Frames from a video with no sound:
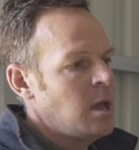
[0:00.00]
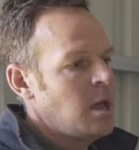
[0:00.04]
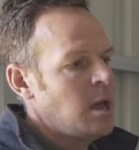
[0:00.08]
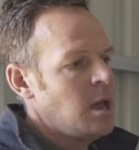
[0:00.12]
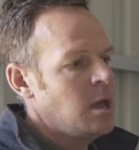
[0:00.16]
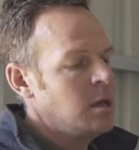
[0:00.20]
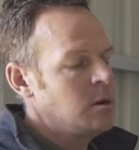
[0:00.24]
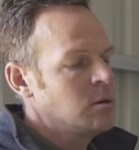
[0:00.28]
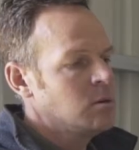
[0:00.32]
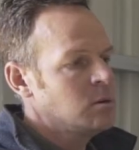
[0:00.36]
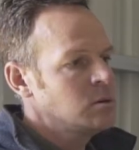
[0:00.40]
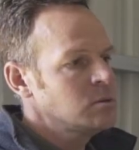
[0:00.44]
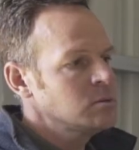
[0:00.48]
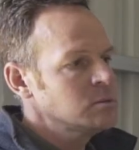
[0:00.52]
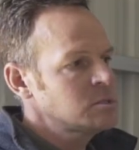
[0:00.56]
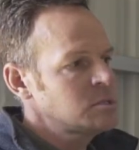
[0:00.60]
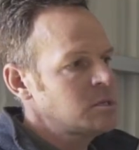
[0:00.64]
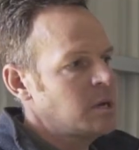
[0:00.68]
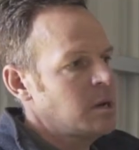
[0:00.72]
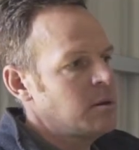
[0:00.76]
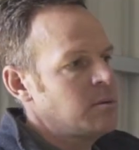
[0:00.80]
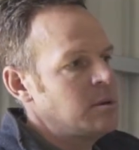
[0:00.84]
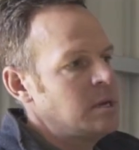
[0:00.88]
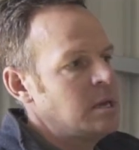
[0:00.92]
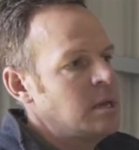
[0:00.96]
and
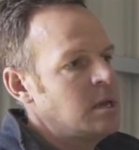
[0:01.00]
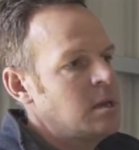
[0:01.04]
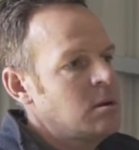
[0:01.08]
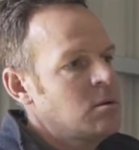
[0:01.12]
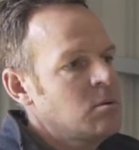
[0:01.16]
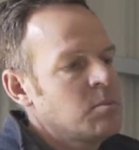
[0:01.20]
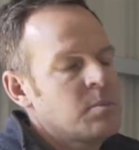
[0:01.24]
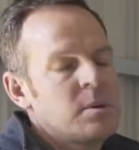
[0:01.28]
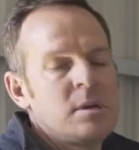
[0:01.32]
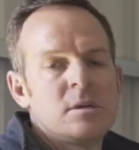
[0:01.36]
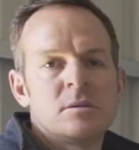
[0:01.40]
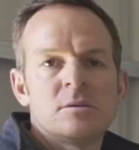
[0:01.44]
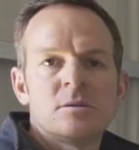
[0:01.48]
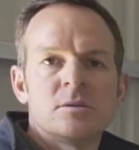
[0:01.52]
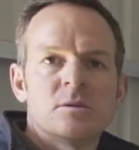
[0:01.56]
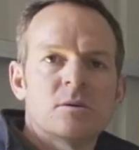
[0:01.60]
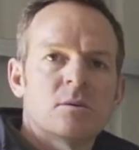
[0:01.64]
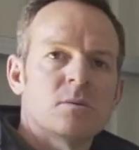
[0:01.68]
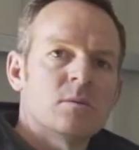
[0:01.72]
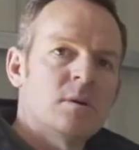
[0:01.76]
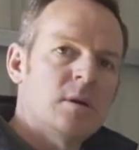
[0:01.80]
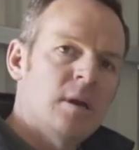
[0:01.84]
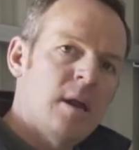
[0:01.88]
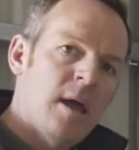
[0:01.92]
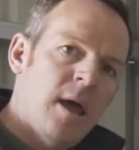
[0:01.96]
also it cannot be
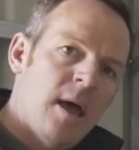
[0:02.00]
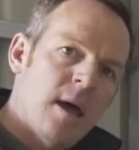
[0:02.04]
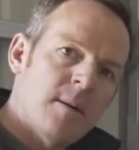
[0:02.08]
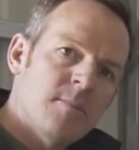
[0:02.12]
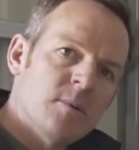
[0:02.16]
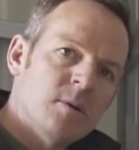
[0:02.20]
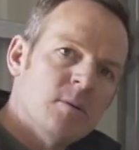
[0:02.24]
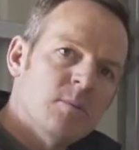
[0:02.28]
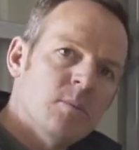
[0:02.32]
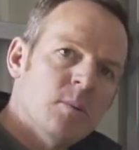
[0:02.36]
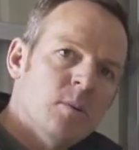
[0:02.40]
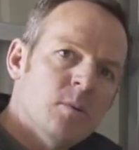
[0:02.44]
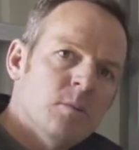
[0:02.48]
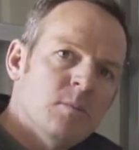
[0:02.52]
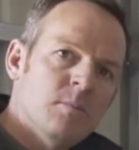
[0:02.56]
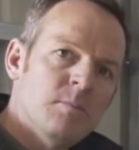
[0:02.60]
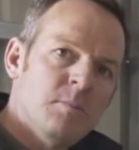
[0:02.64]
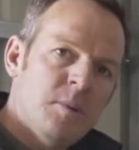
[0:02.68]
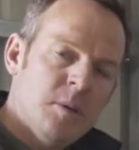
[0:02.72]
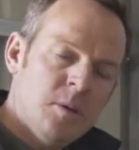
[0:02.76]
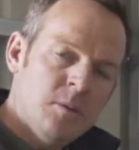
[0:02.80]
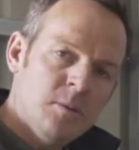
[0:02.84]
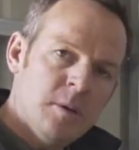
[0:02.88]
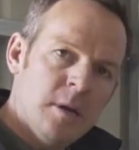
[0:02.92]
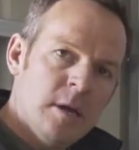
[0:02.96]
installed in a habitable
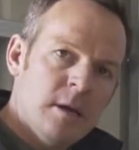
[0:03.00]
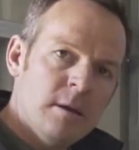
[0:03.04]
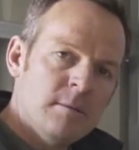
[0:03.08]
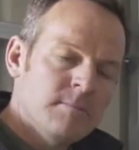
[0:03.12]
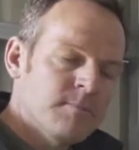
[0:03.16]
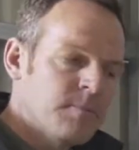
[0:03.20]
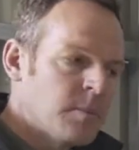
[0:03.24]
building.